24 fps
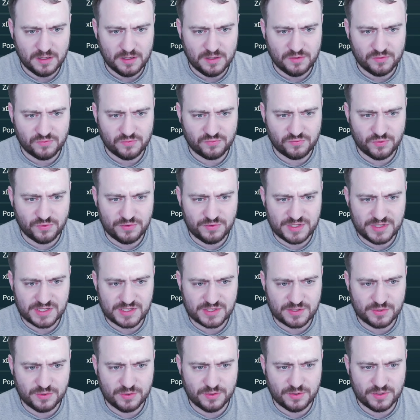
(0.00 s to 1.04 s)
through
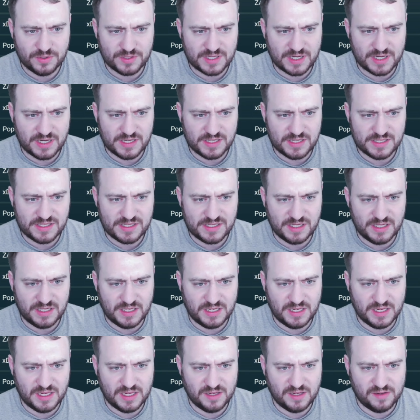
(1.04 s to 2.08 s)
Discord and see
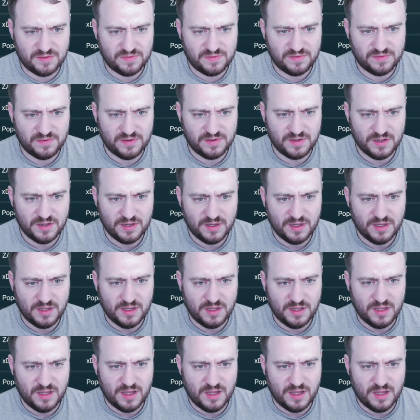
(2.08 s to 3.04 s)
if I